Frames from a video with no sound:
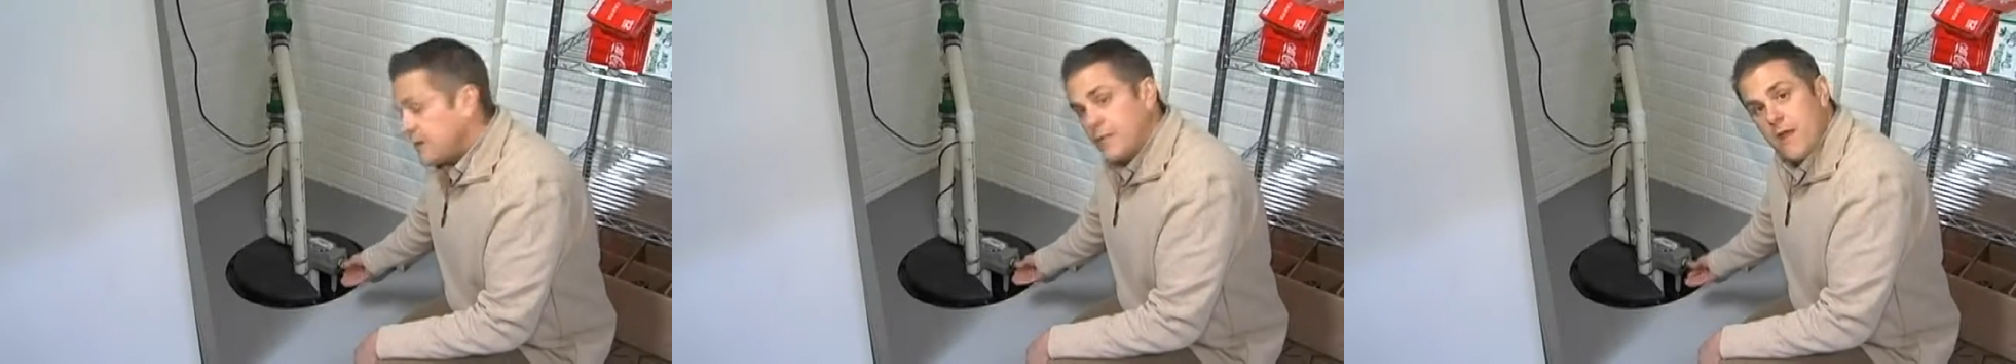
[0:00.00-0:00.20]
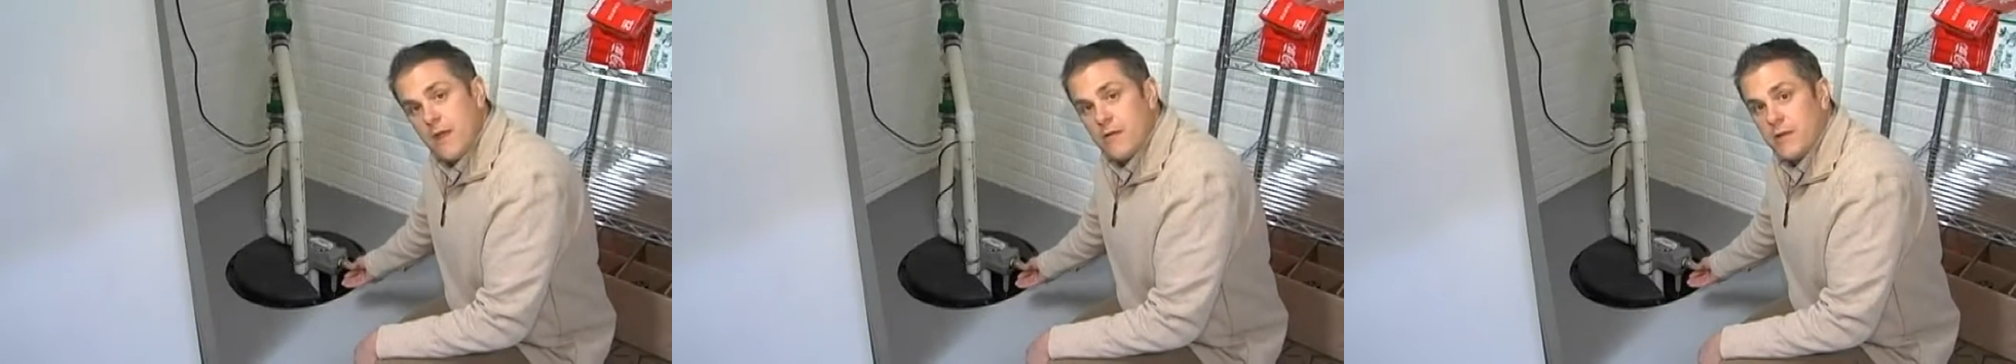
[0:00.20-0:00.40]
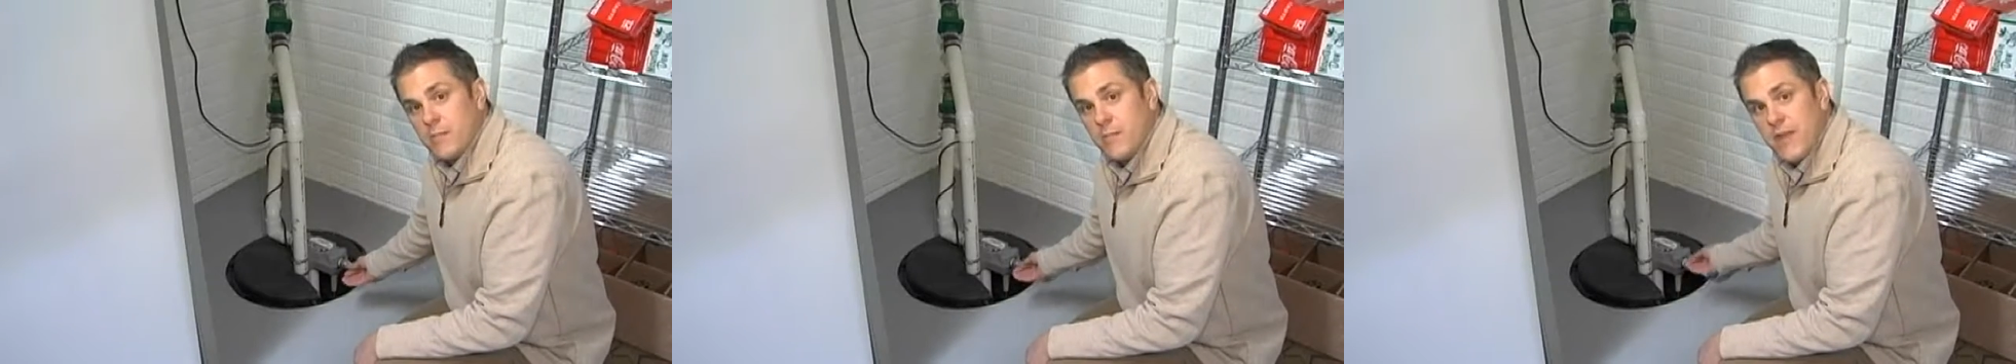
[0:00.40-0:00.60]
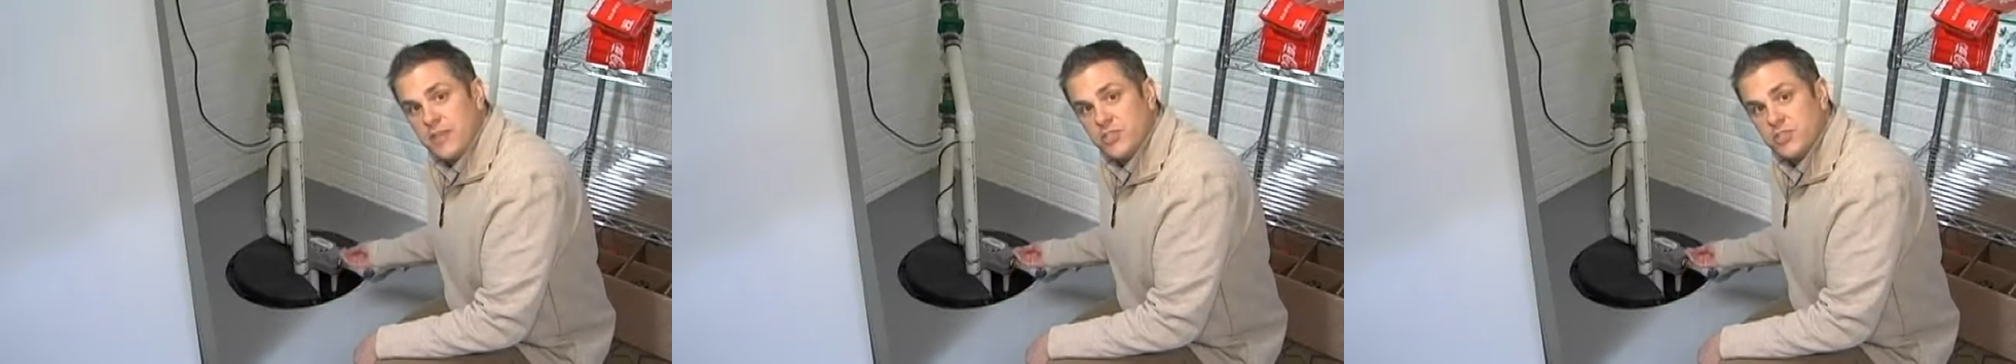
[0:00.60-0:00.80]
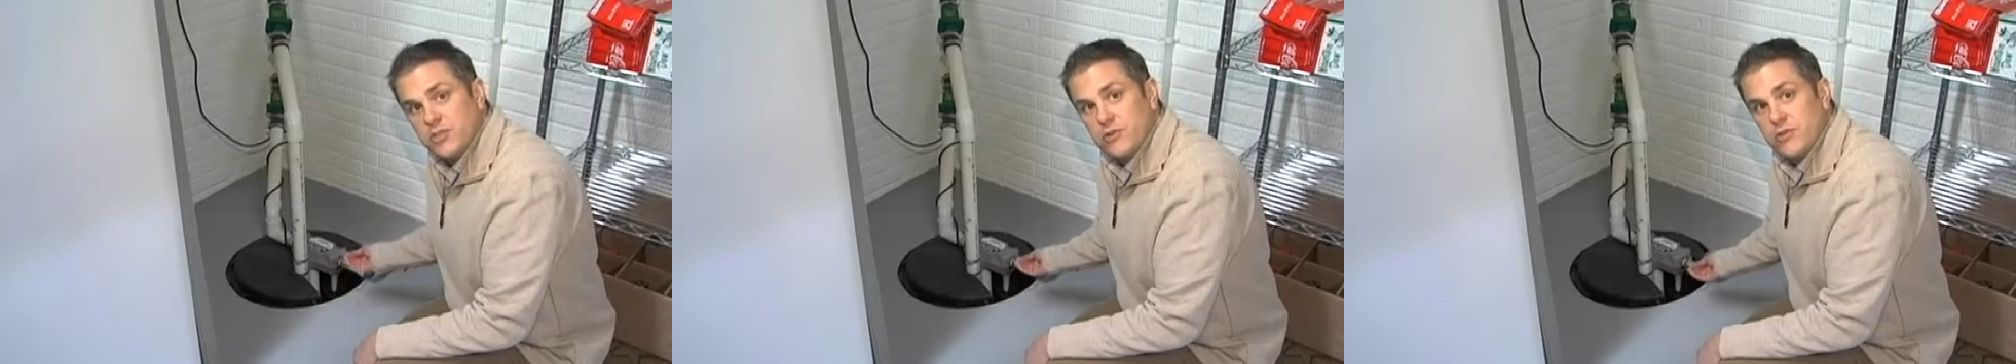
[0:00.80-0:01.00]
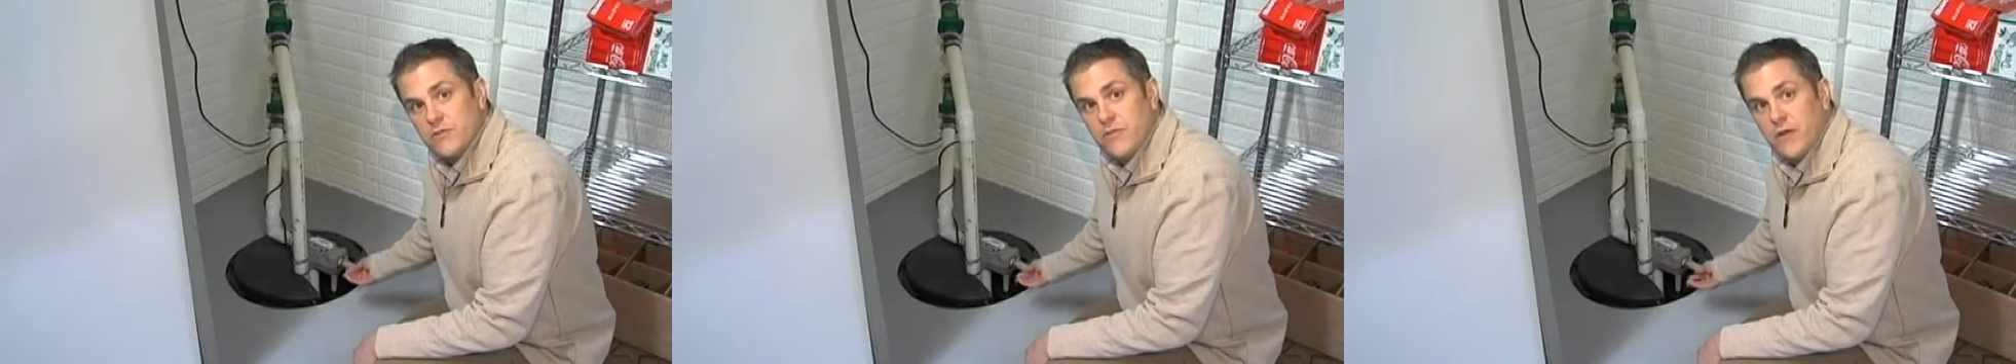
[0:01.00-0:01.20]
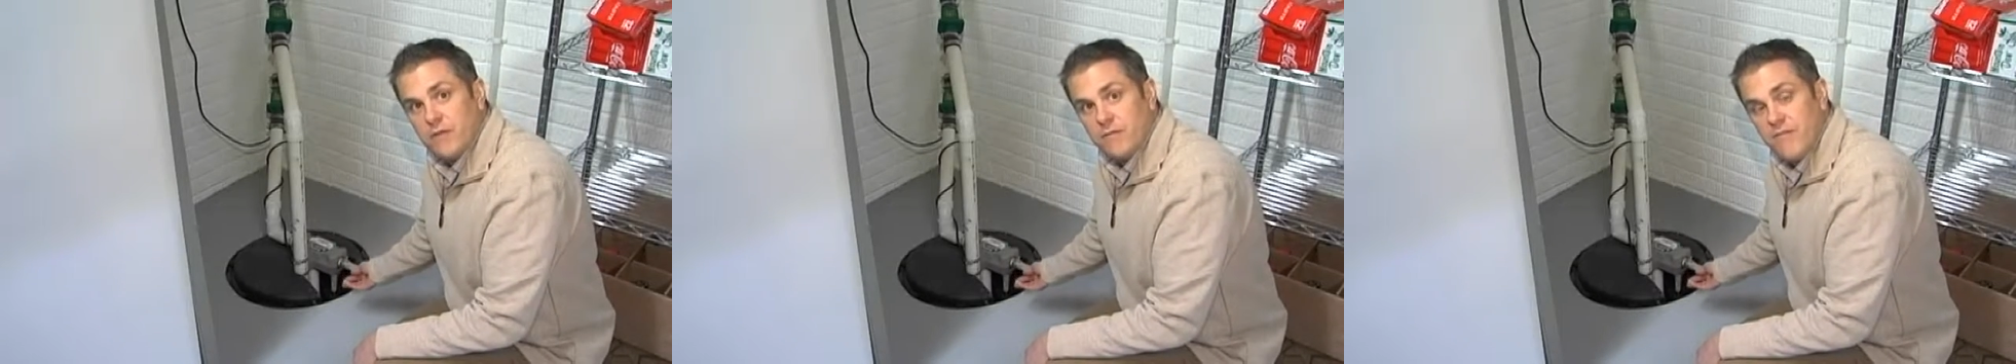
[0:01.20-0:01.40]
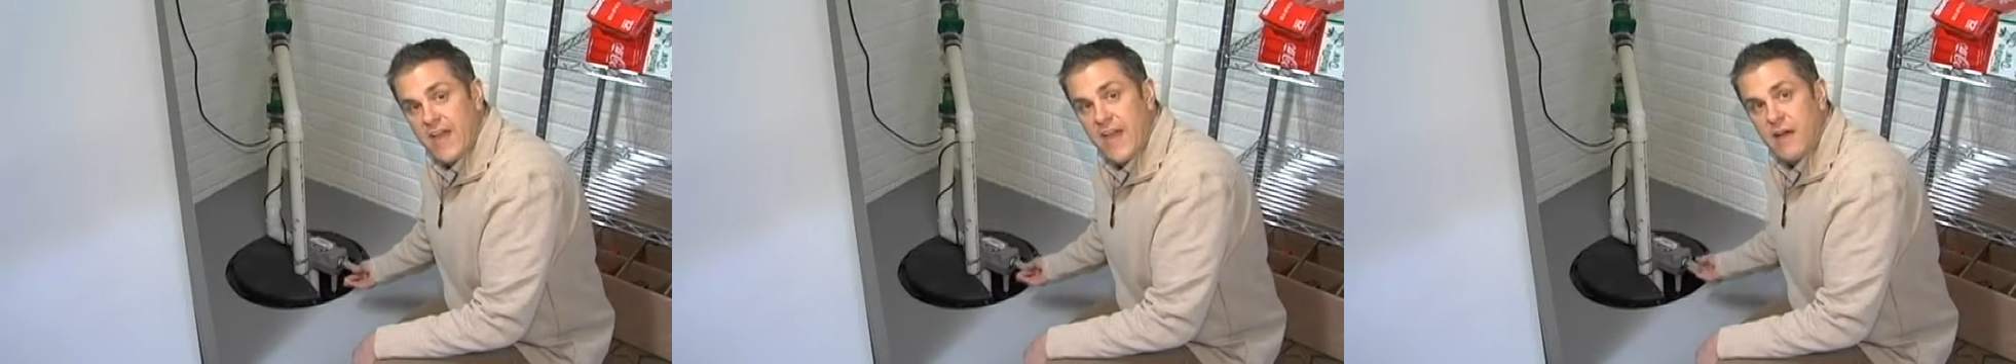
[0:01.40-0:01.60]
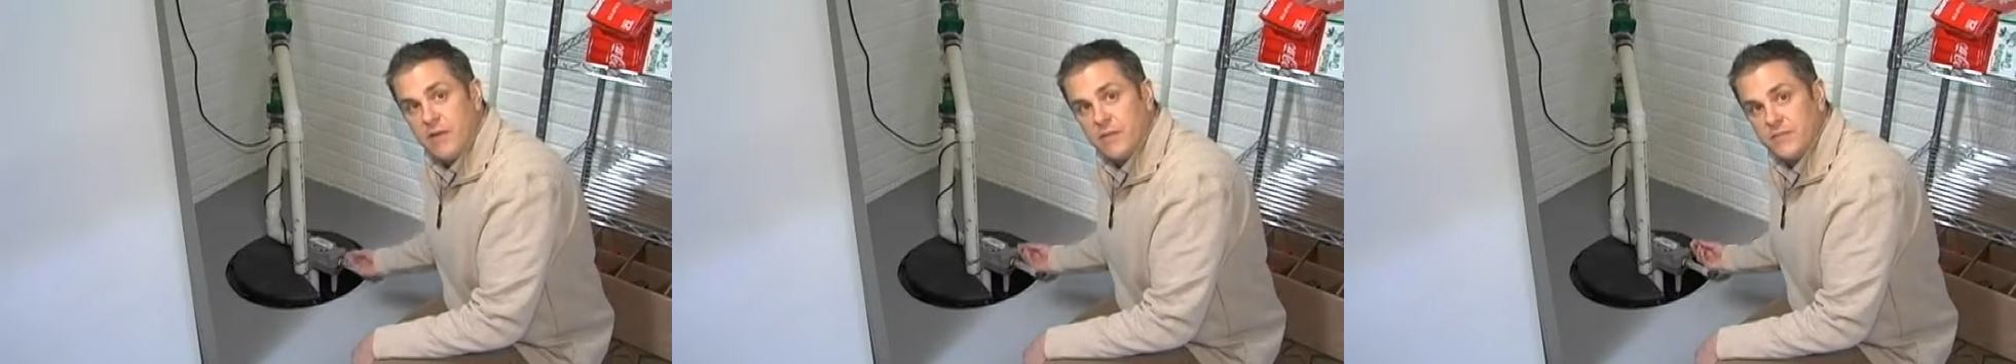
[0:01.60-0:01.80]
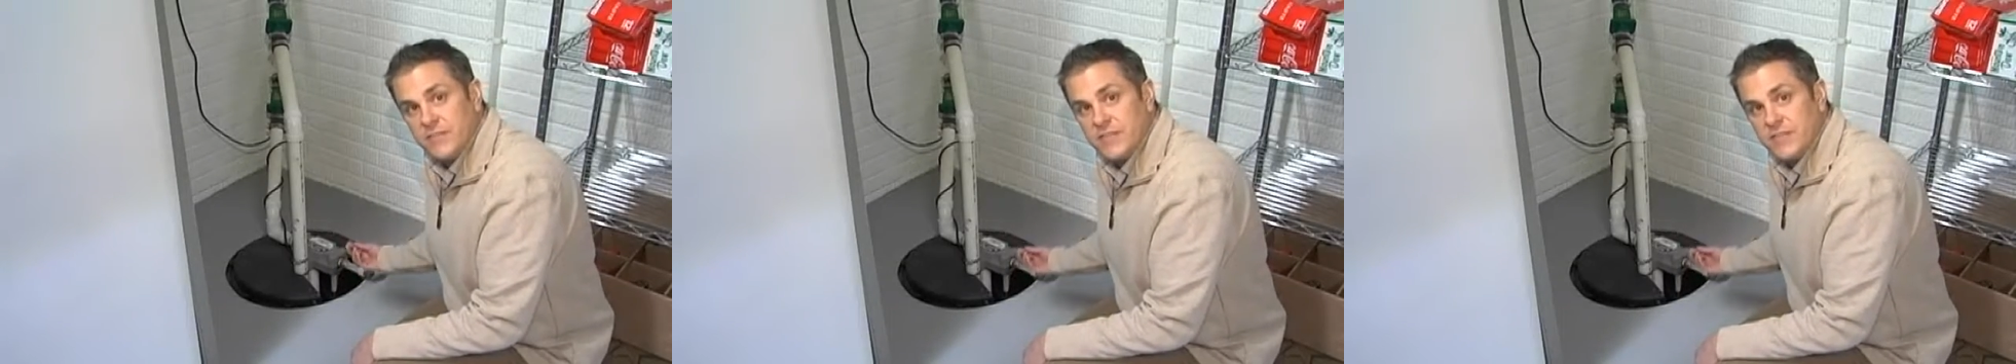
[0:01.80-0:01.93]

in there and make sure the valve